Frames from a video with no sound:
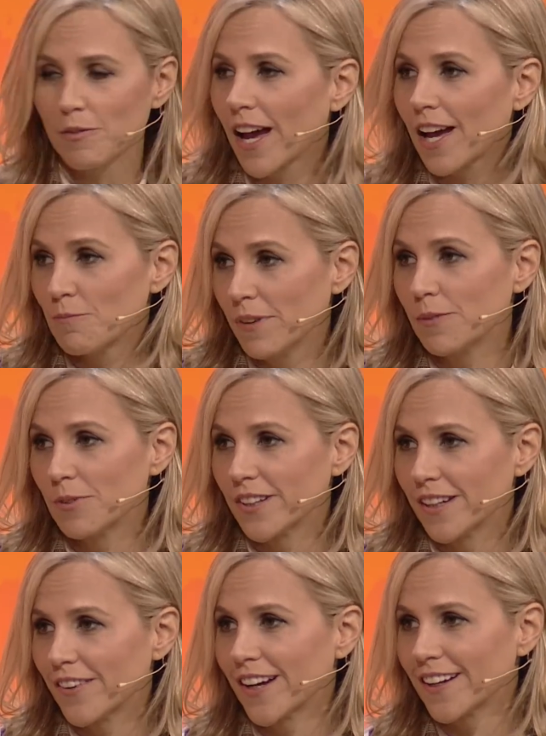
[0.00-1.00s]
had me
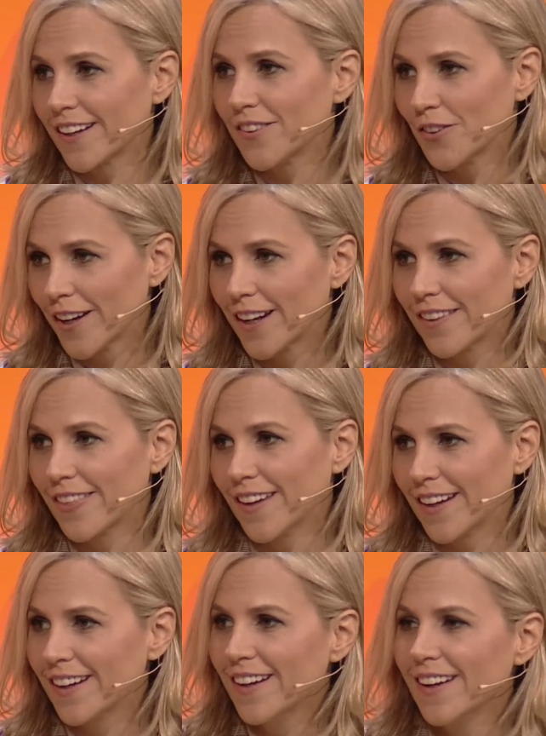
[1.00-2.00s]
believing I could do
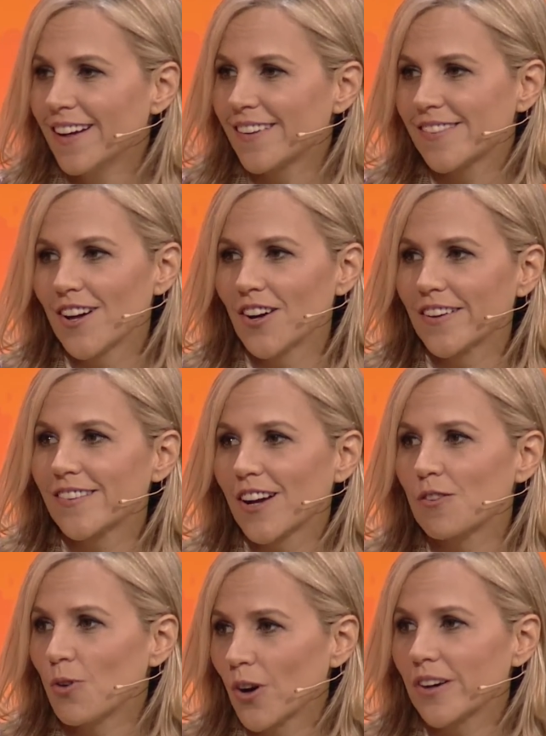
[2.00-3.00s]
anything as long as
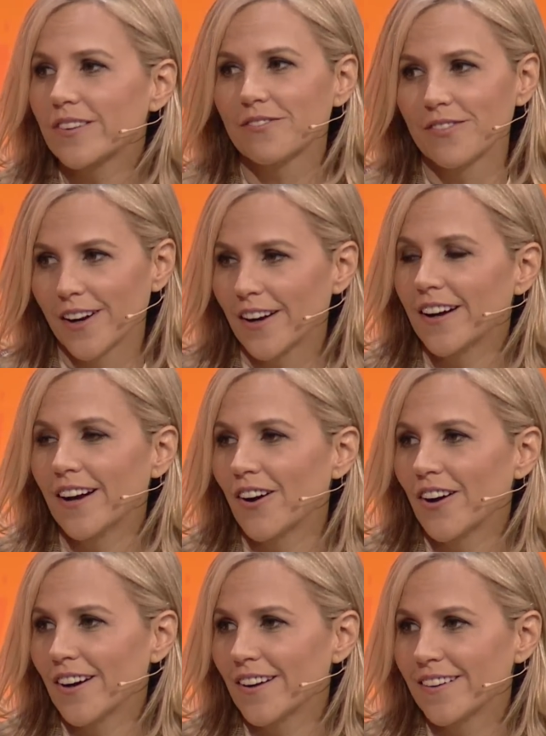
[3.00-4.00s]
I worked very
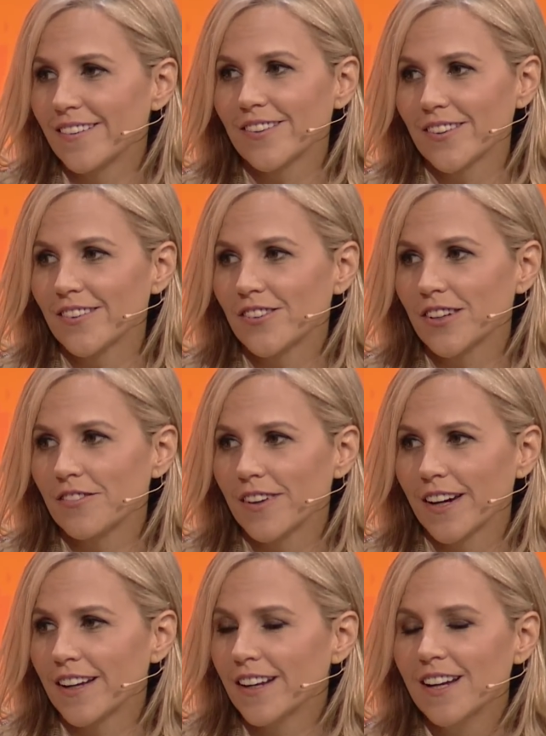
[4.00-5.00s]
hard to achieve
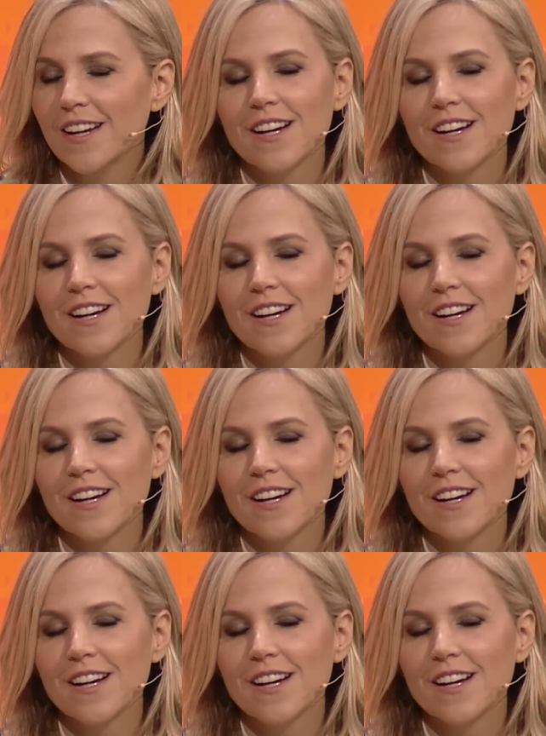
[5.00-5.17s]
that.